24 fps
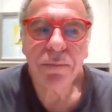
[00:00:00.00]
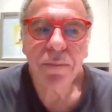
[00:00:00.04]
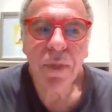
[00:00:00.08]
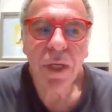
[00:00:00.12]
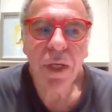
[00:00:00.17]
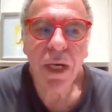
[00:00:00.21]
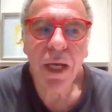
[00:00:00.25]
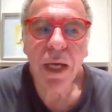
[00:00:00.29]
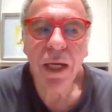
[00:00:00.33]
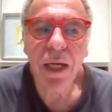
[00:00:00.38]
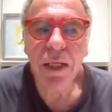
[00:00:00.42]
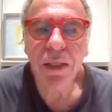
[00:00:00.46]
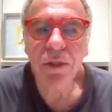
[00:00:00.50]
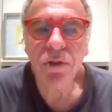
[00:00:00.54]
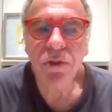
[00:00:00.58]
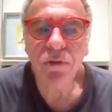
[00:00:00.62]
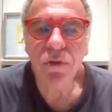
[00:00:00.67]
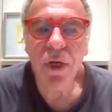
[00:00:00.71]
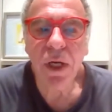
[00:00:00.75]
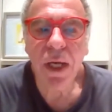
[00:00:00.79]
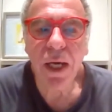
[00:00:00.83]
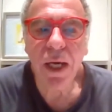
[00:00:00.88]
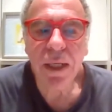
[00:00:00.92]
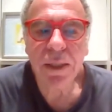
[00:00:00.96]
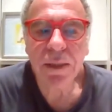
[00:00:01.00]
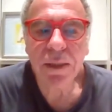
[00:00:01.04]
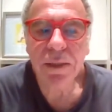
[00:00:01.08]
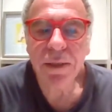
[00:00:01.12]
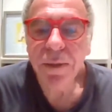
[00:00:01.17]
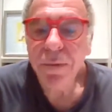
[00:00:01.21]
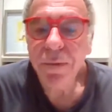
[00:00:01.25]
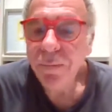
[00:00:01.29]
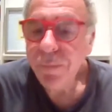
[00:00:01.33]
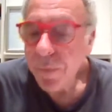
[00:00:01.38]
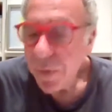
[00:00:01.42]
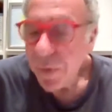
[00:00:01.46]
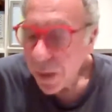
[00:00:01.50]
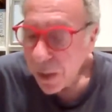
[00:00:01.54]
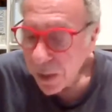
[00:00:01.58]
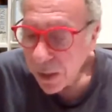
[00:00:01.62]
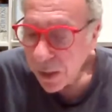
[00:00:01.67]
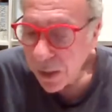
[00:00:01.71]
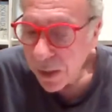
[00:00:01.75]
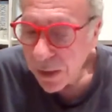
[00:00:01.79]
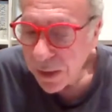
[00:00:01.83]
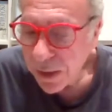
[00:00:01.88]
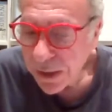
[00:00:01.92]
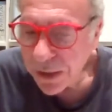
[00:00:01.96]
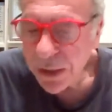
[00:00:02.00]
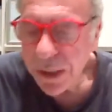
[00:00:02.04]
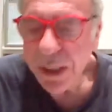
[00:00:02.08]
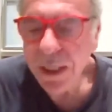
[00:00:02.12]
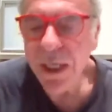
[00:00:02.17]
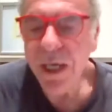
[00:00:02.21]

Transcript: and relax, and listen